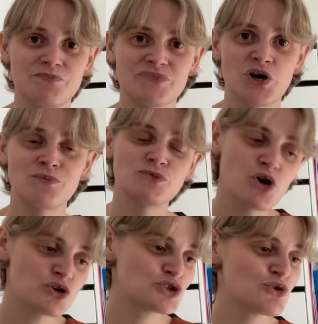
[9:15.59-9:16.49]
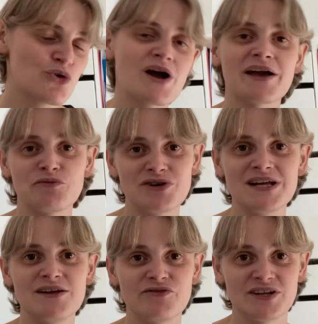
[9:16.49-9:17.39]
I'm not sure I can
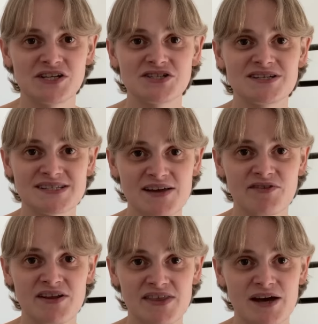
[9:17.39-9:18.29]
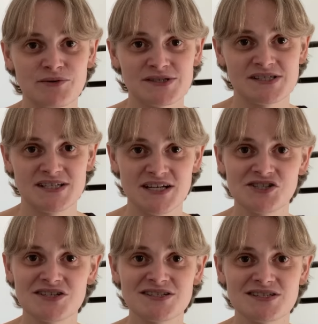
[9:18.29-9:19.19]
really finish the 7,000
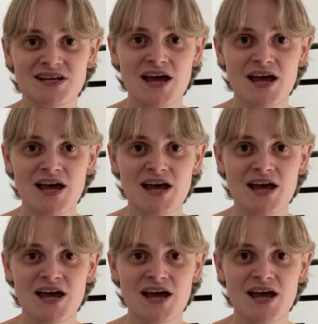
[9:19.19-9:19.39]
stitches,